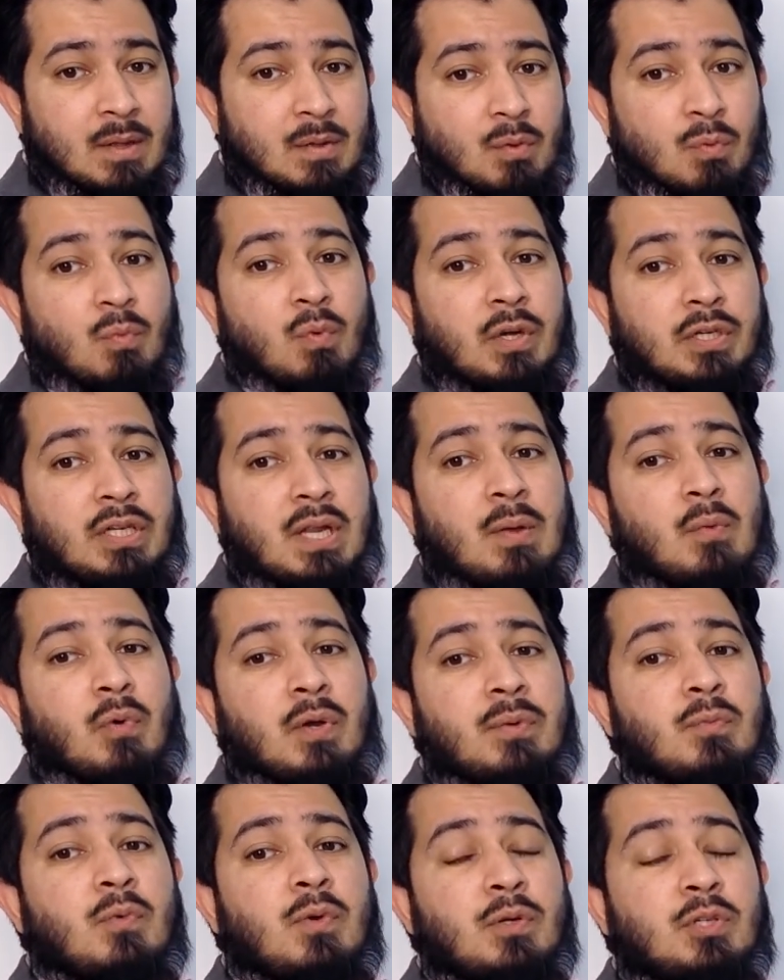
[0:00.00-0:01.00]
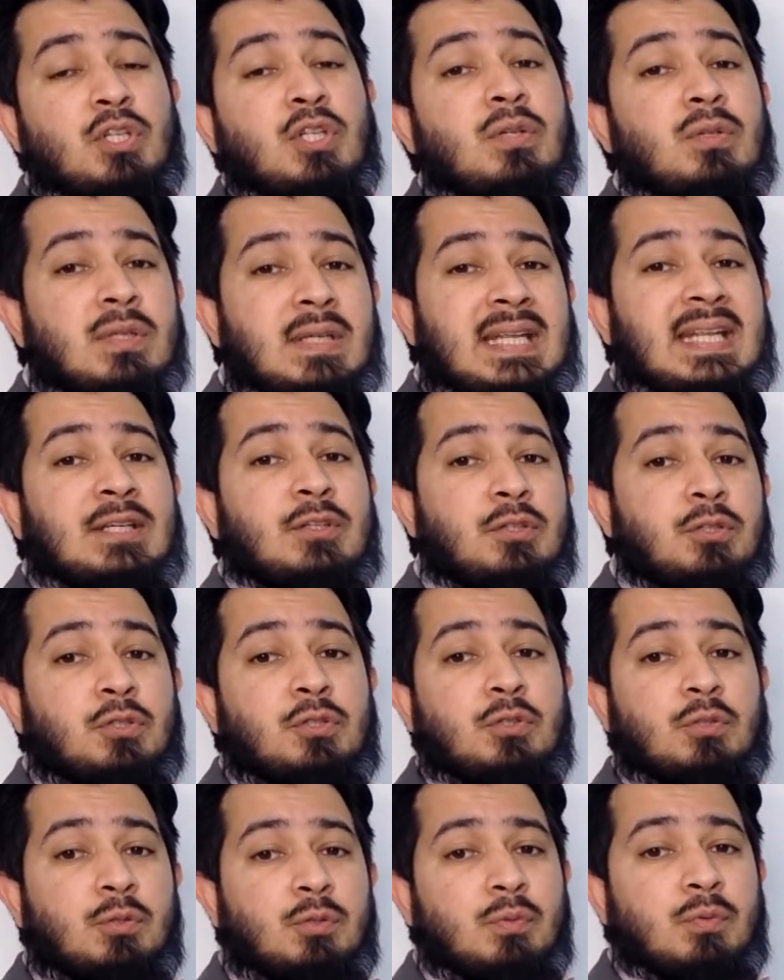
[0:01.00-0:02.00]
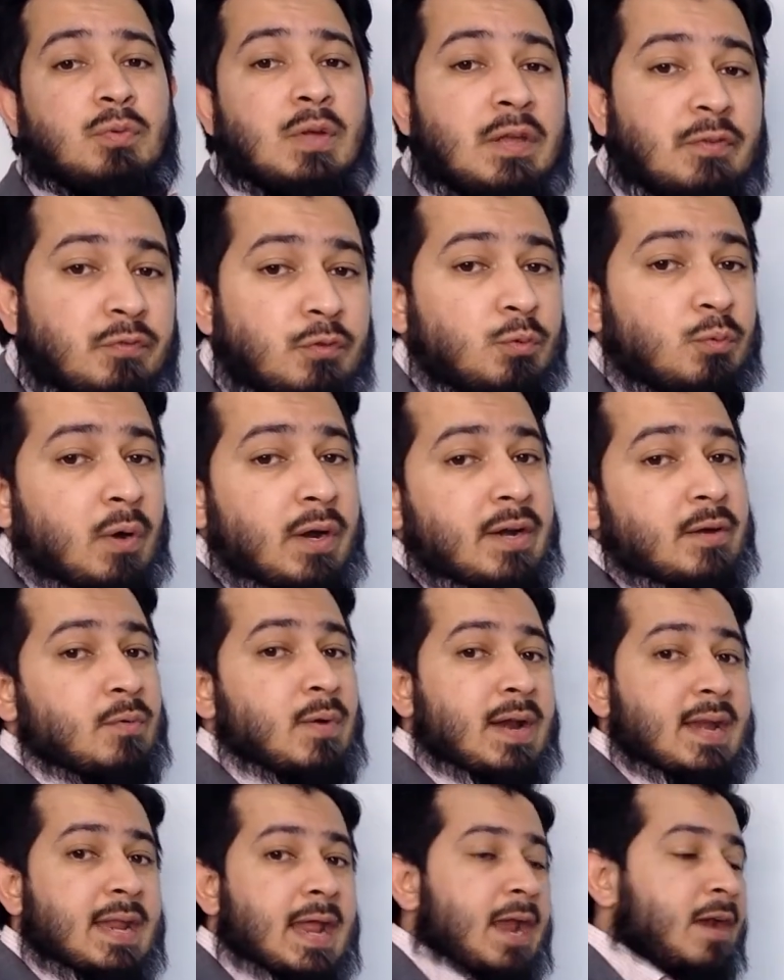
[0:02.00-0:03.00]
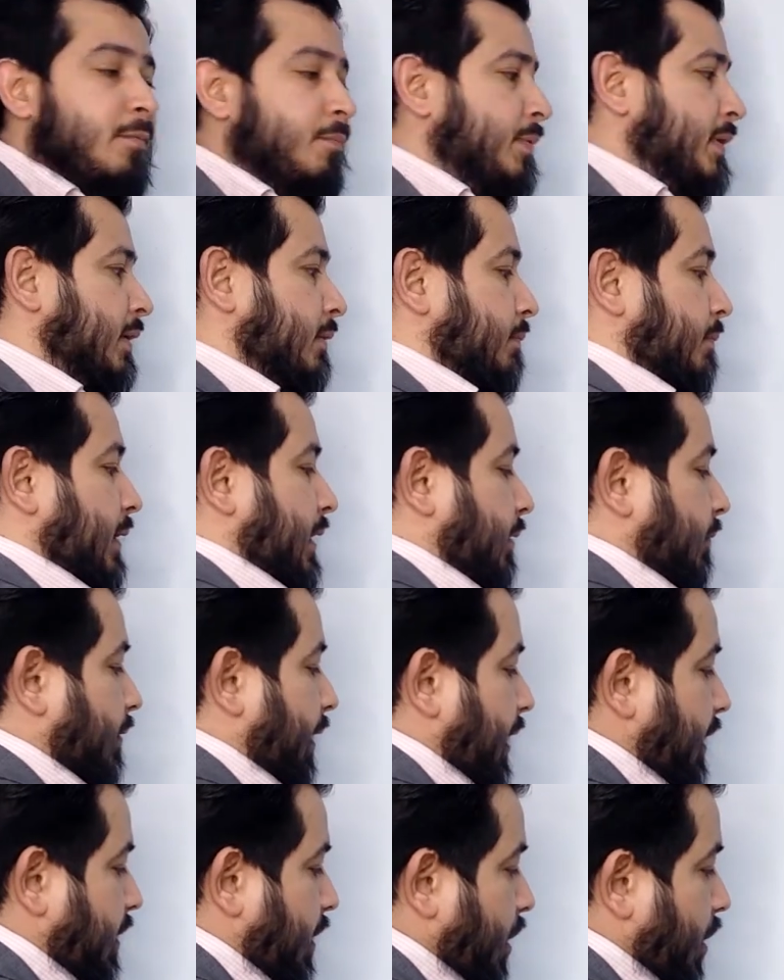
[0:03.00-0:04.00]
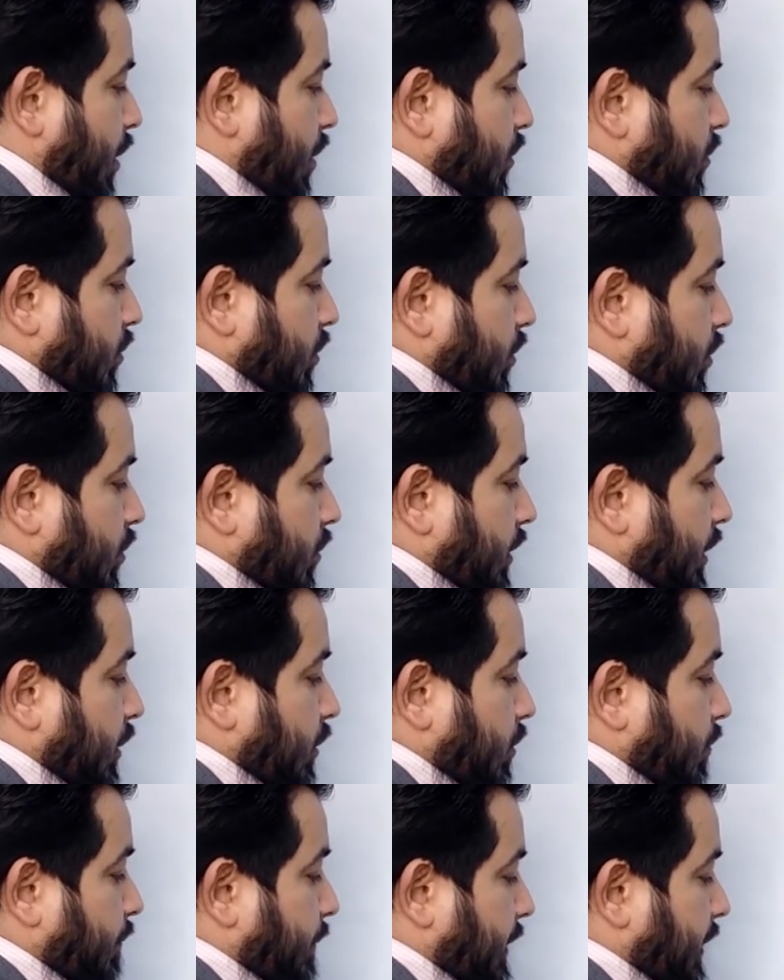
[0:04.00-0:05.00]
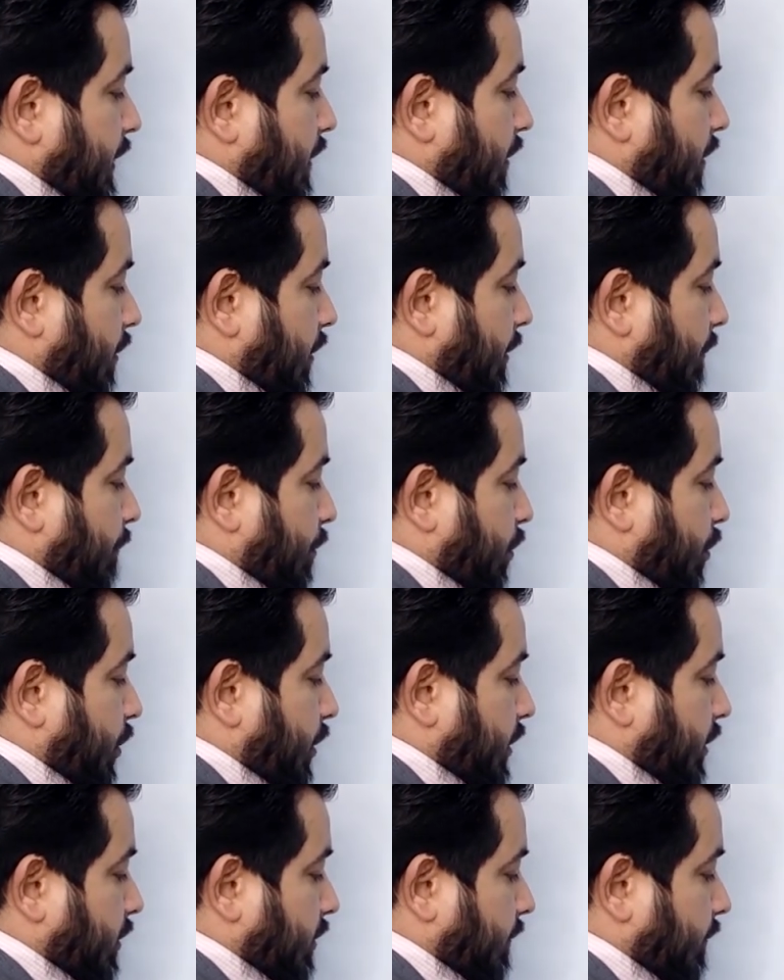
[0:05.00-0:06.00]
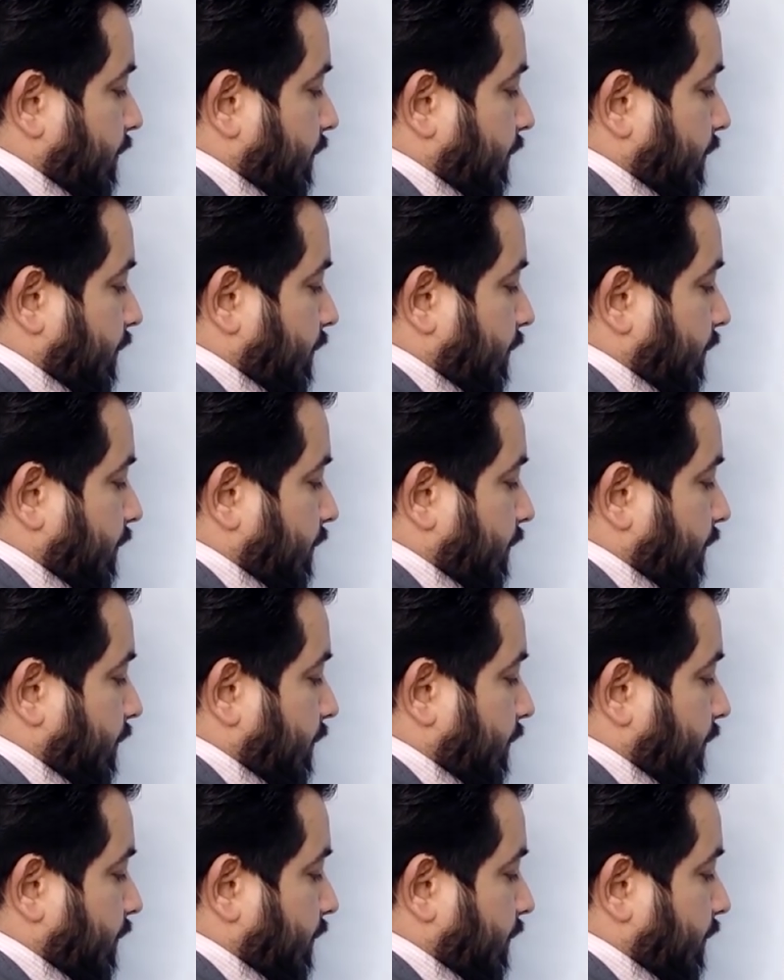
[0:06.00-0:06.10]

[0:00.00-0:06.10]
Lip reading: What do you need to do if you want to run Airbnb, right? So you need to be on a portal.